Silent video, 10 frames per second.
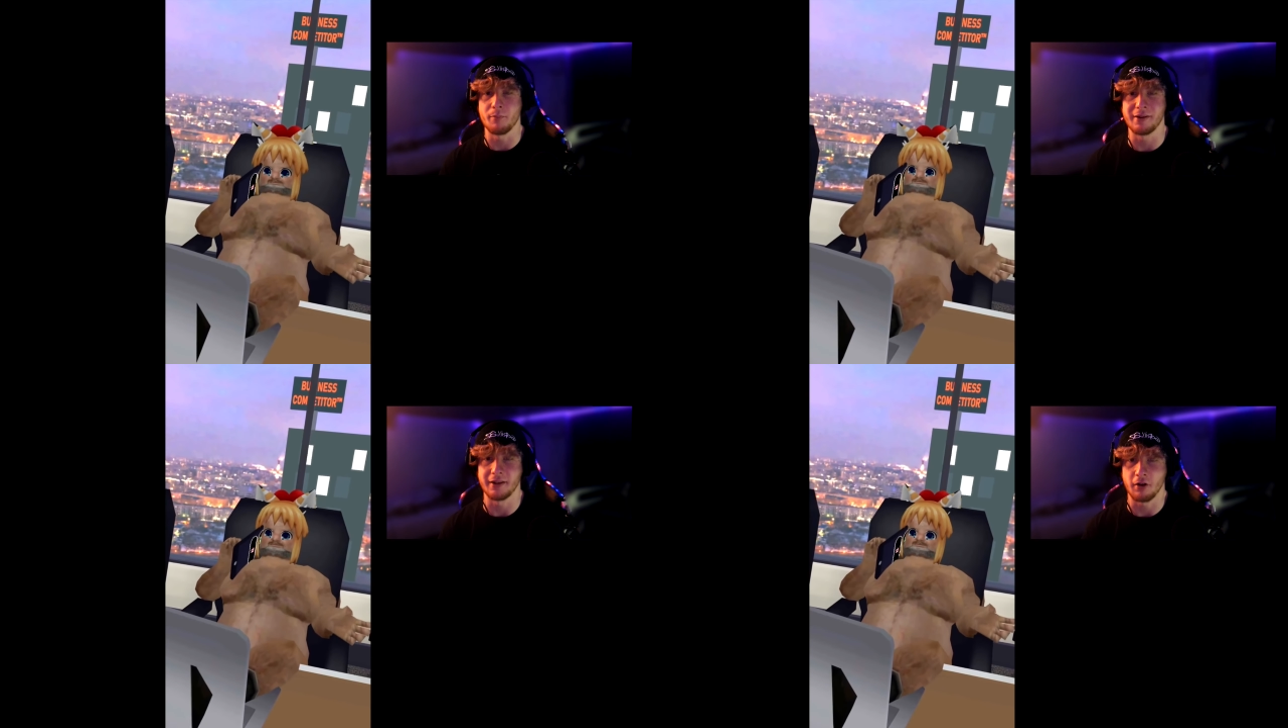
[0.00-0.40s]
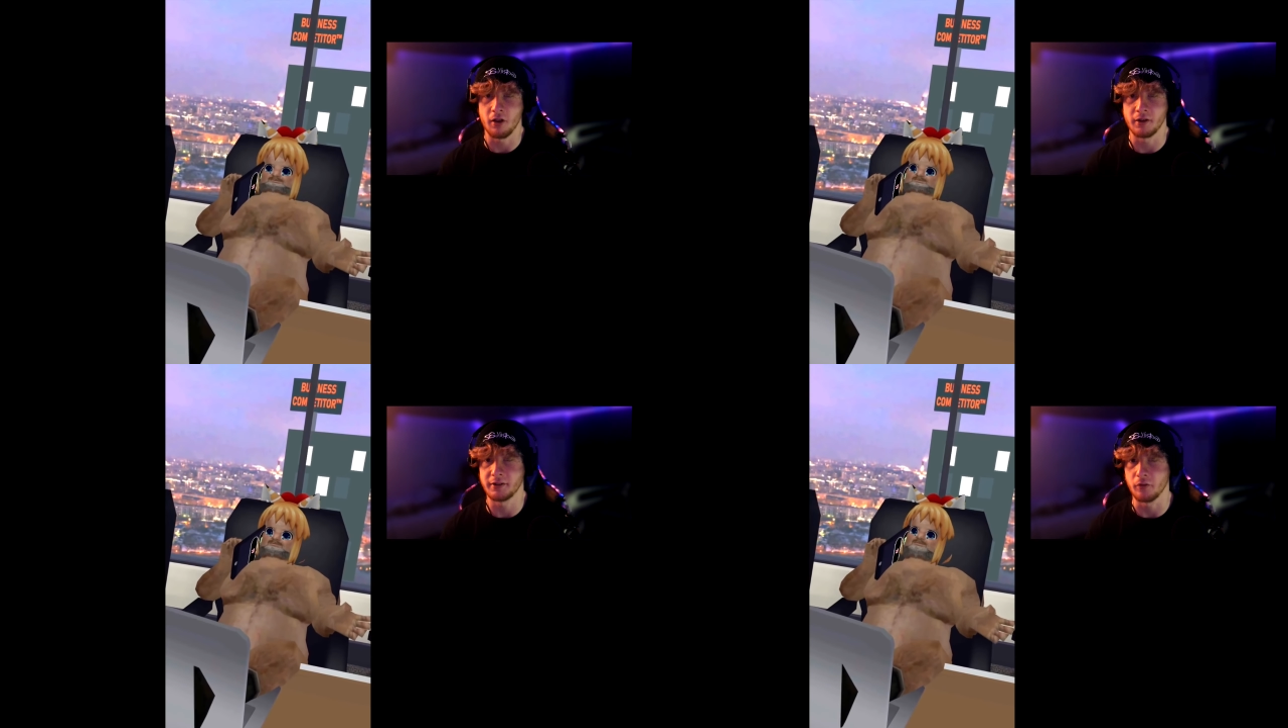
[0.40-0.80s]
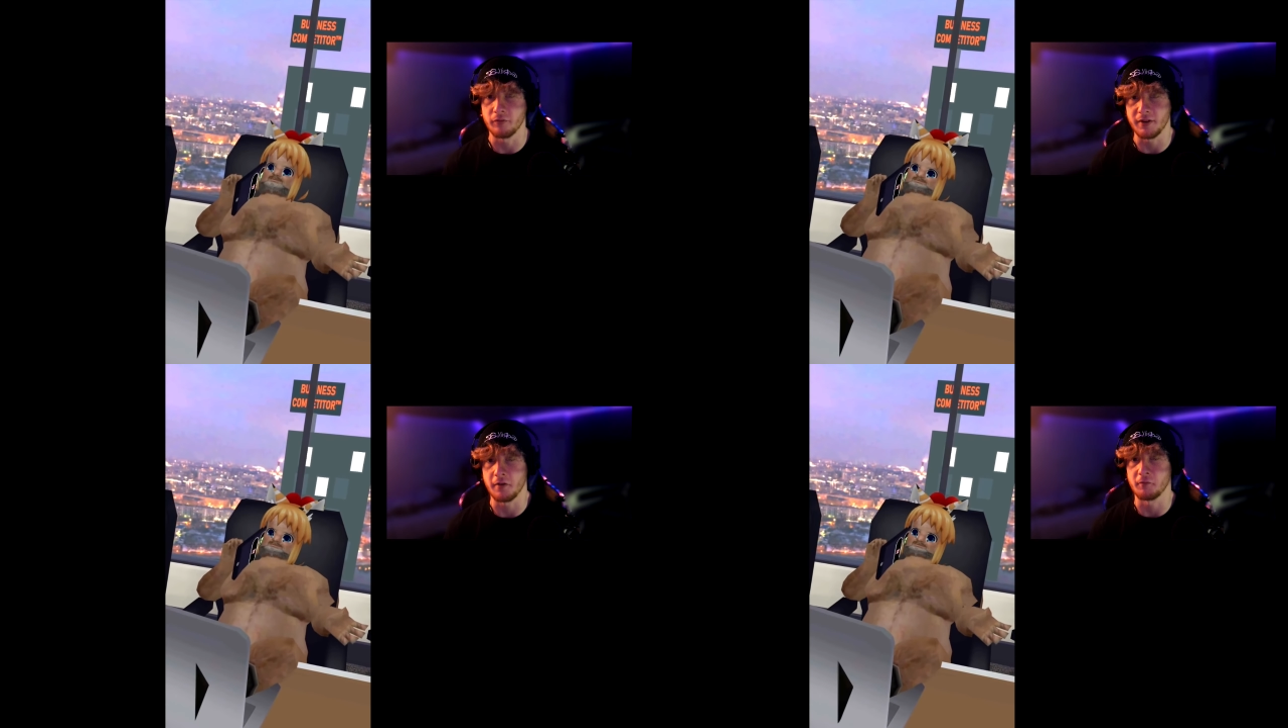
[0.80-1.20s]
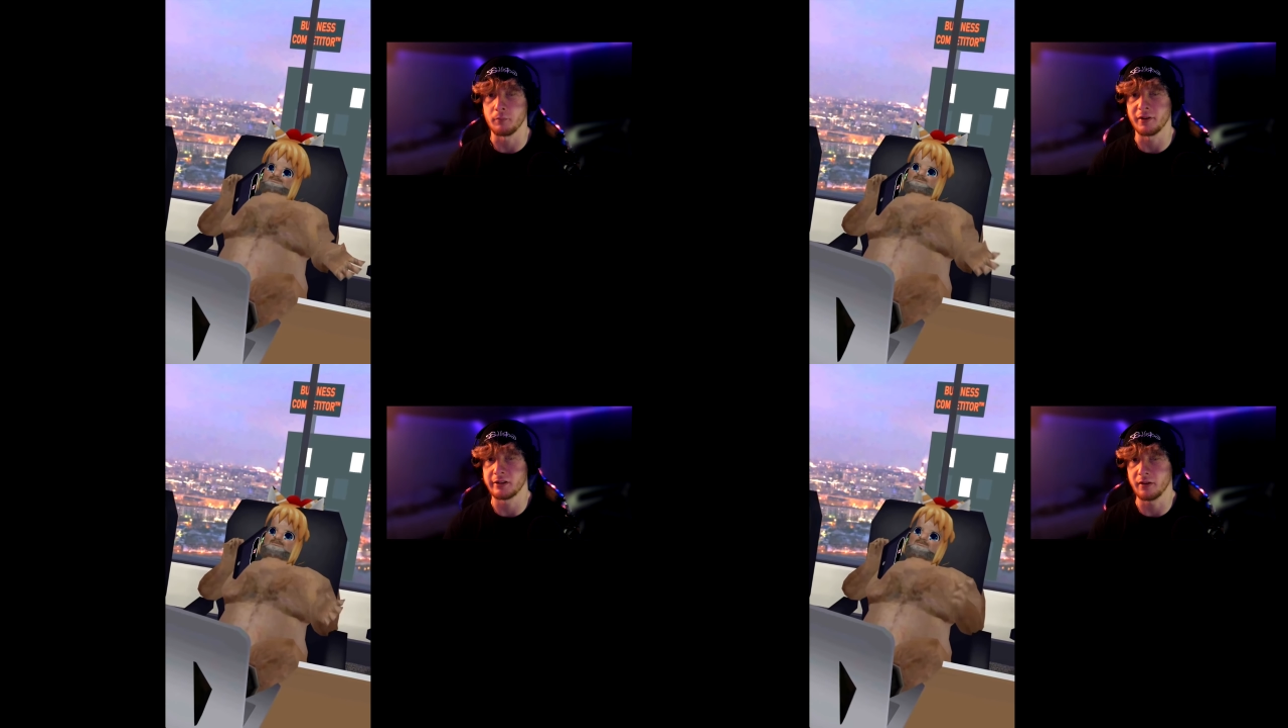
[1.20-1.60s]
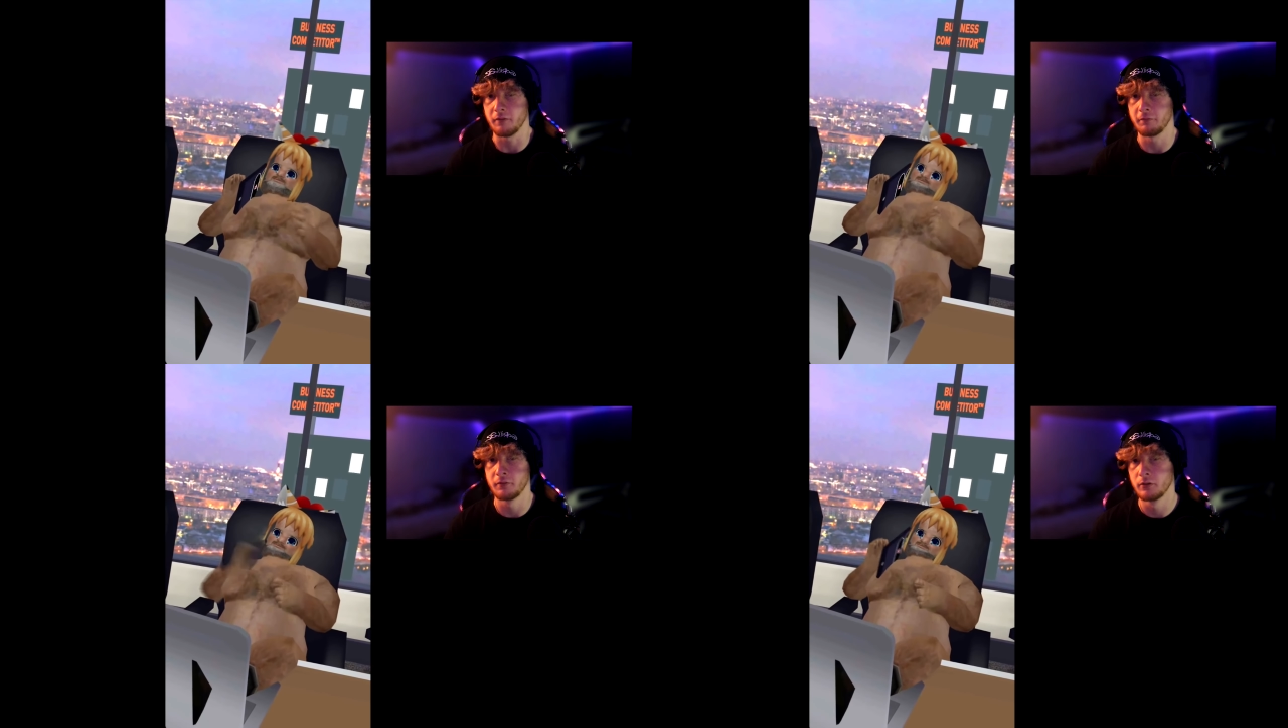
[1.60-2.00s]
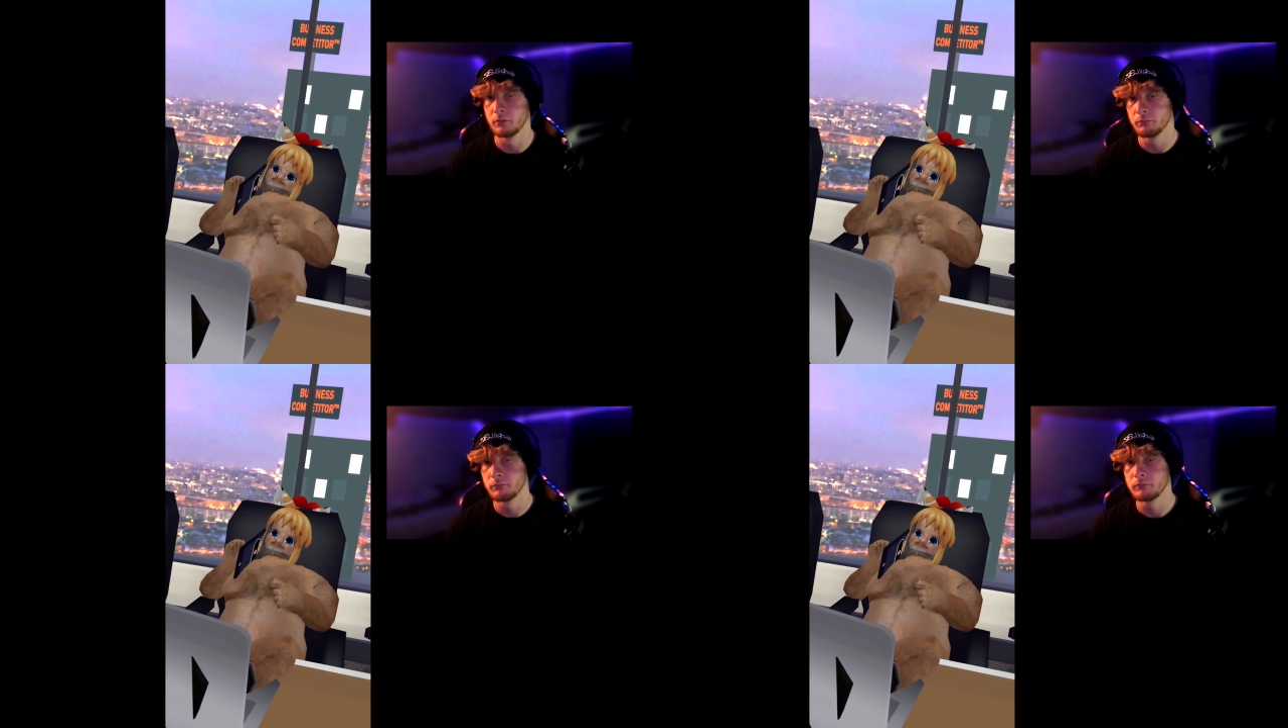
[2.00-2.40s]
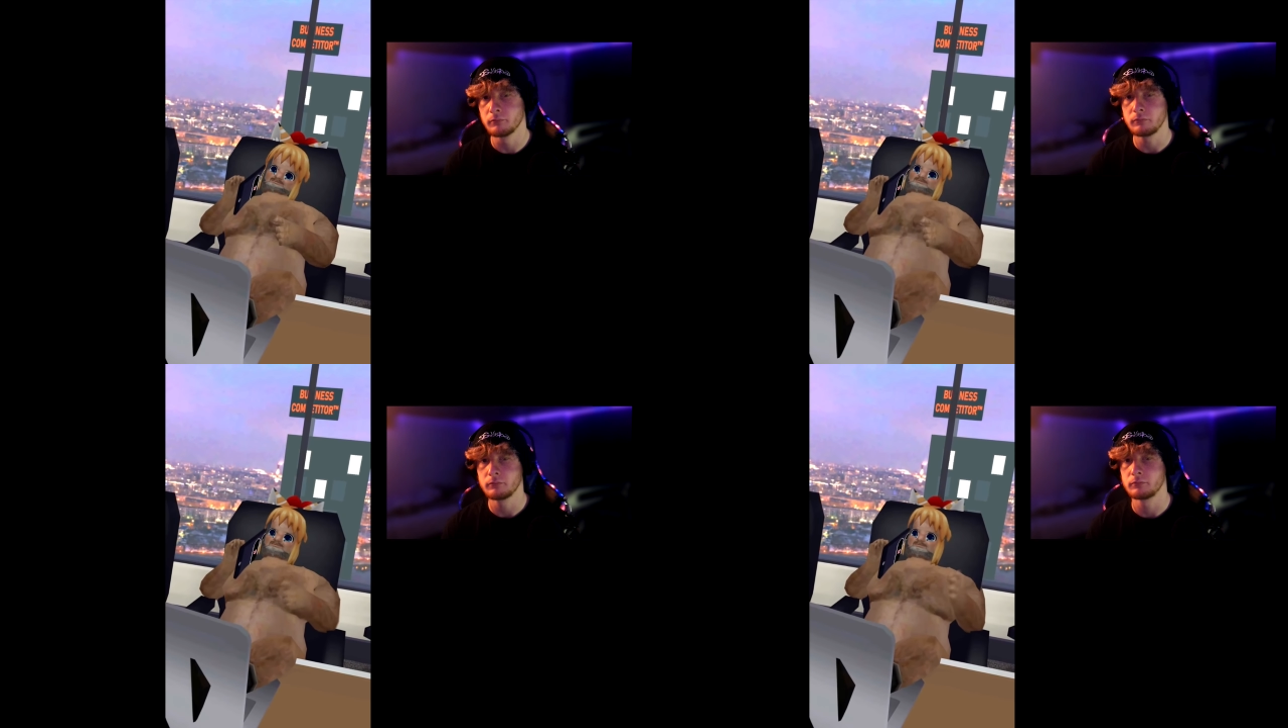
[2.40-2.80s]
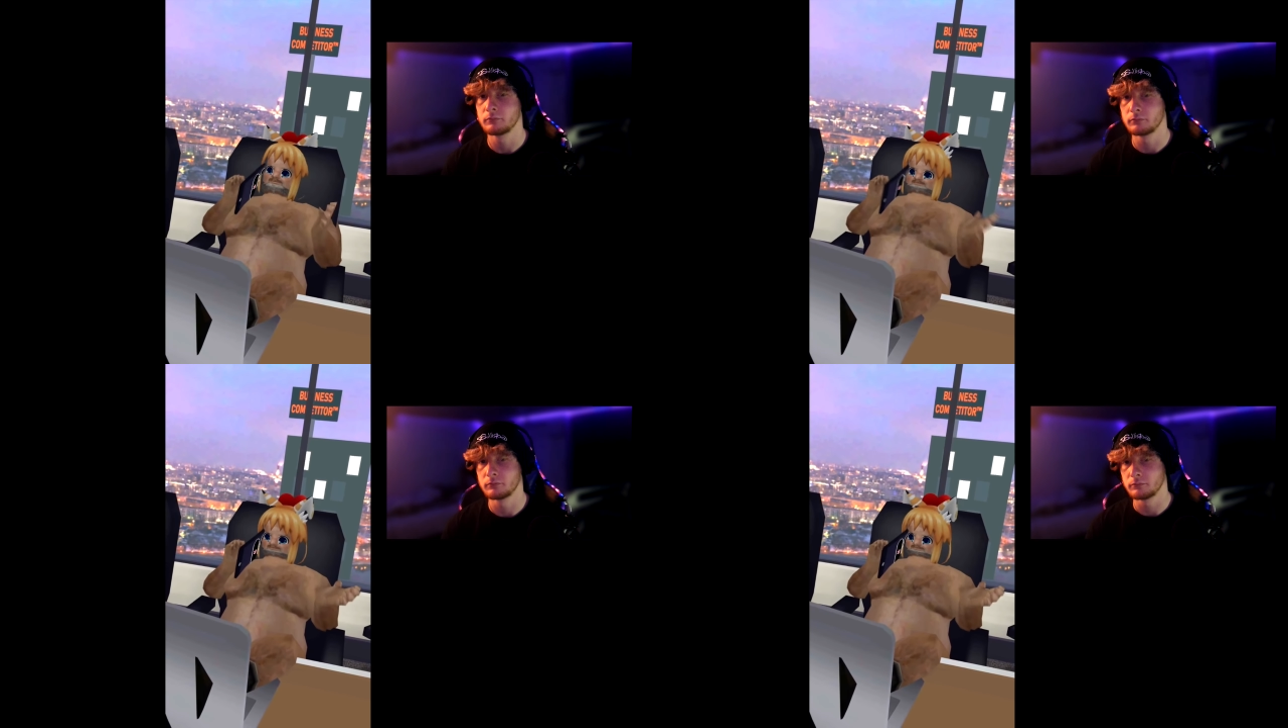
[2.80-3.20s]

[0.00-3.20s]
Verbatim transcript: implement it all onto a video for my myself. The headsets we